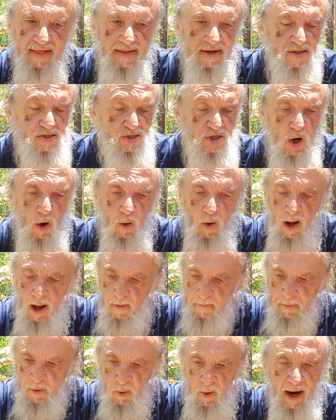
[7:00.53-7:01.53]
there's no
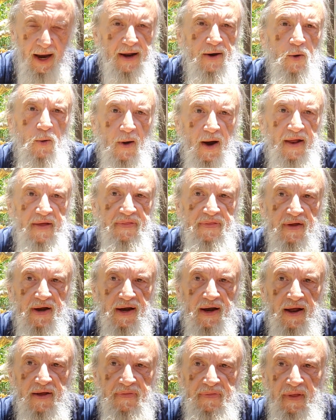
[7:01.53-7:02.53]
upgrade or
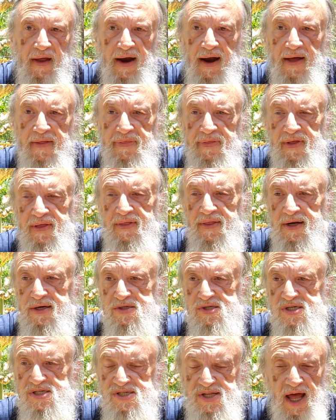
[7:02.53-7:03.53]
anything like that. I think they're
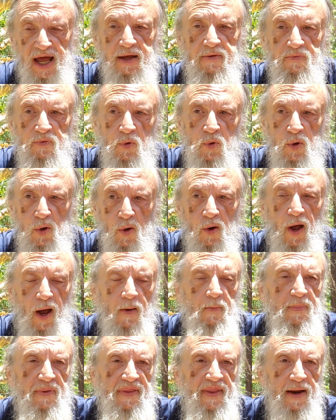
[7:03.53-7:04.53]
just thankful you're
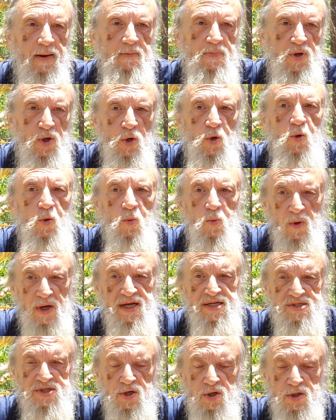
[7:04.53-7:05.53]
helping them do
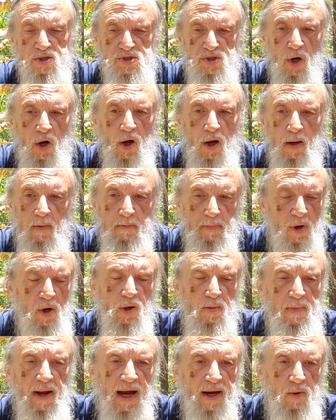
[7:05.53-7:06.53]
research on
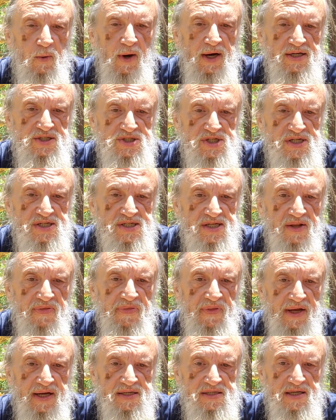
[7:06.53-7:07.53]
bird migrations and
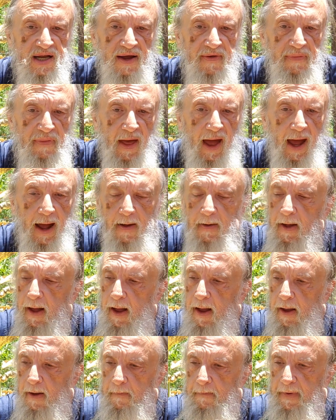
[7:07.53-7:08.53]
things like that.
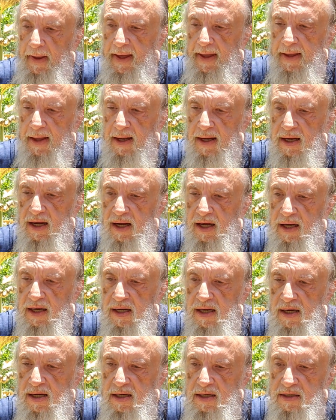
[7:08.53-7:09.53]

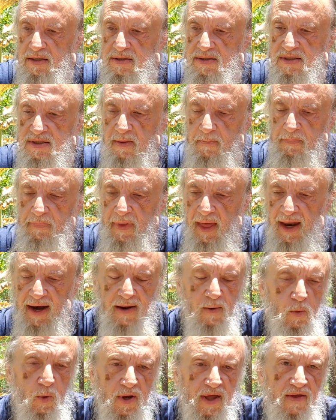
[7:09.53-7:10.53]
Because, and
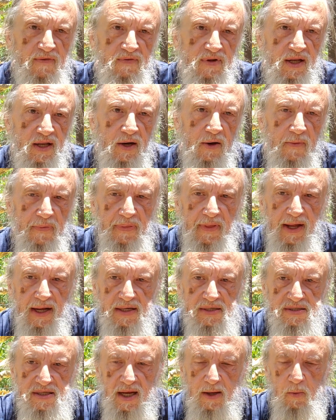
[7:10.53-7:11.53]
it will give you little
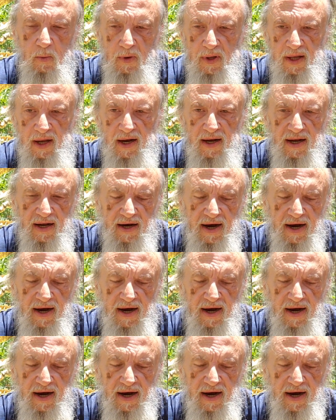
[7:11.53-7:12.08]
things like when you